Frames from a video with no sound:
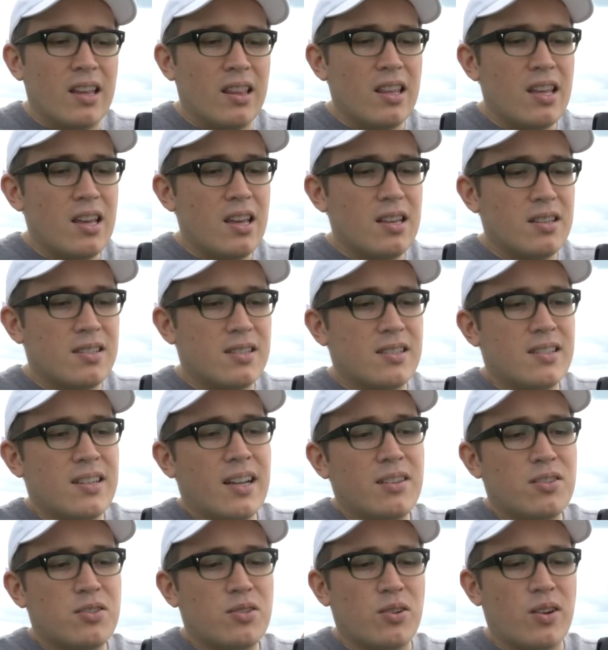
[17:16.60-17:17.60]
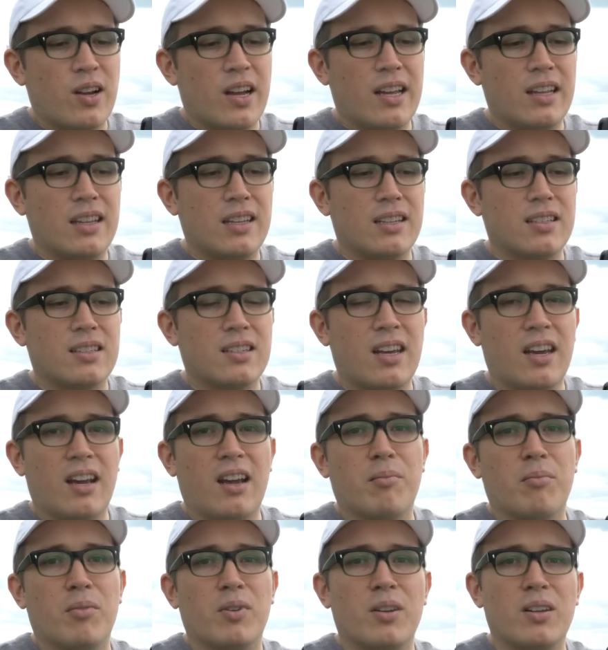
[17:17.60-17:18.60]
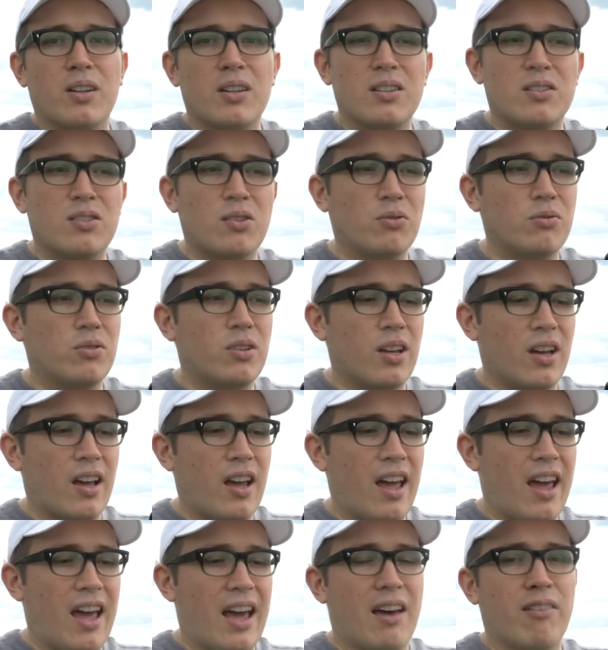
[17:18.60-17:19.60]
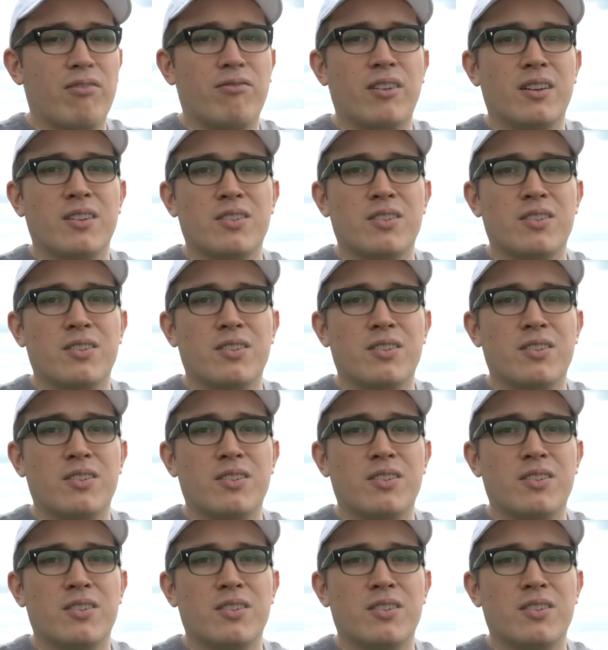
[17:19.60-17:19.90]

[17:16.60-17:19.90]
the sensor in this camera is only a 1/2